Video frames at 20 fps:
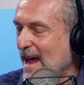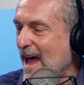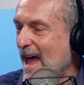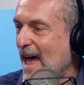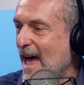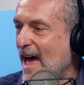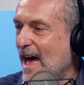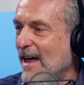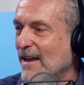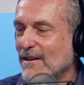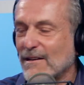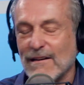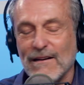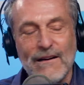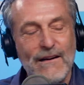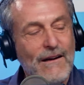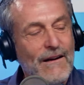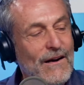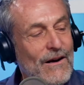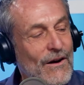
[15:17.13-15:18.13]
And
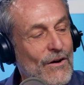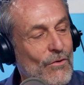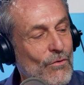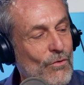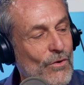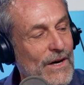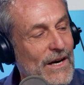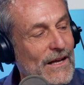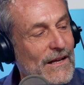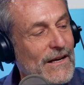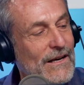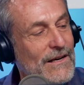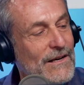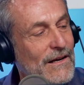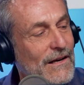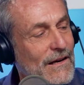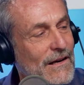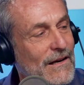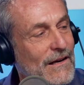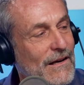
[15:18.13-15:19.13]

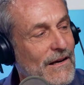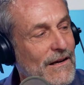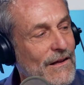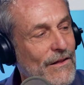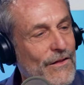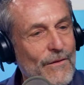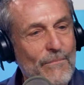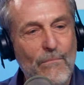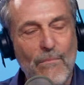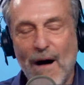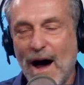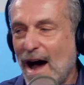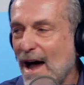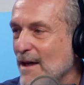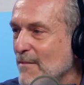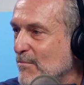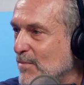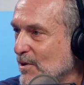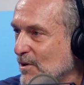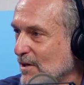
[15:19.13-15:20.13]
really, the
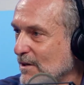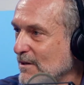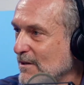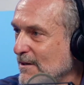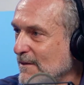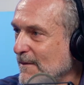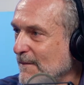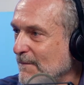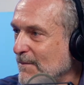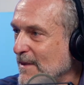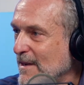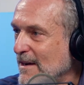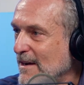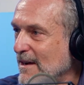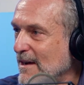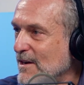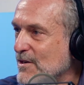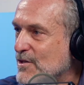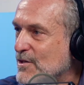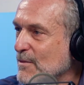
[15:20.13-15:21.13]
Bible
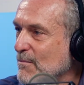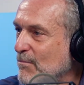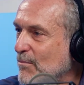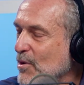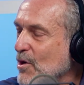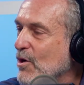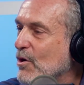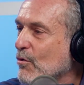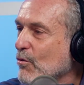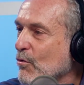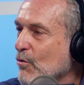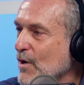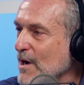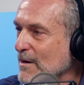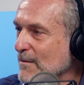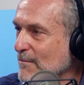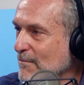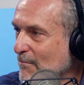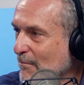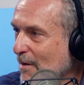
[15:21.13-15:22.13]
is a book
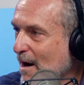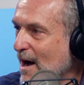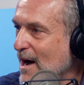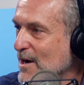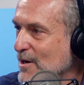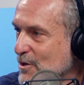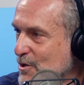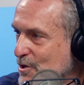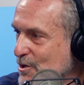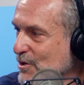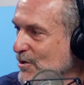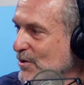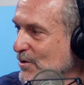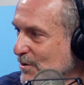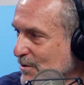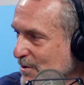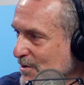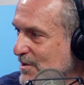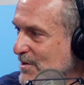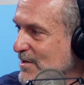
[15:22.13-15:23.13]
written by
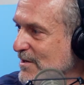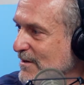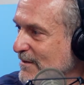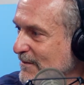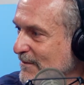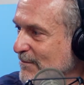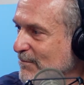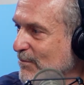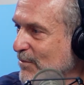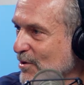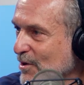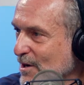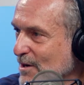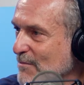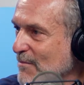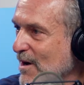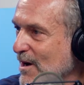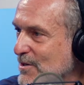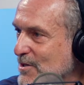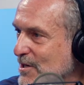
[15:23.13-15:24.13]
Jews, pretty
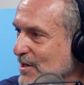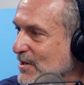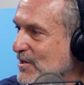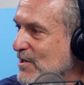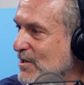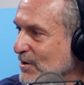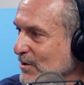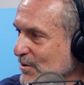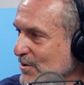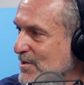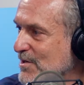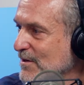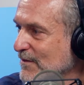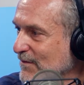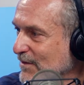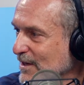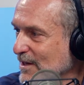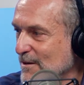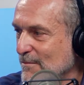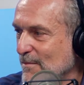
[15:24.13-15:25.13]
much
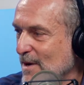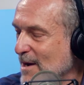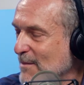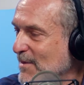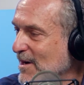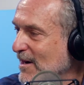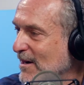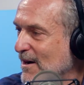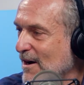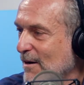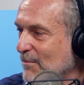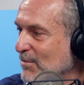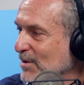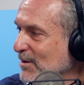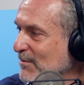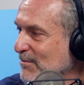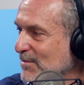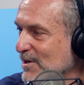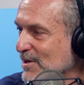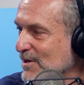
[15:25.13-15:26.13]
exclusively, maybe a couple
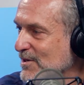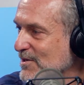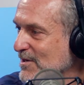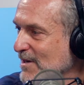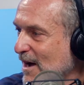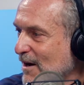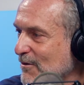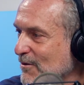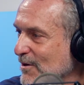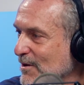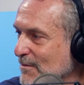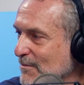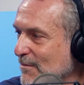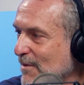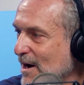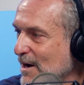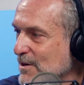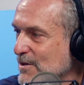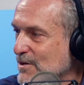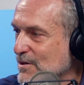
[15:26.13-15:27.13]
of books not written
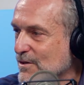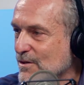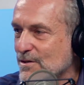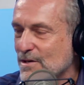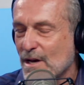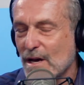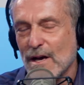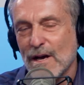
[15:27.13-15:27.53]
by Jews.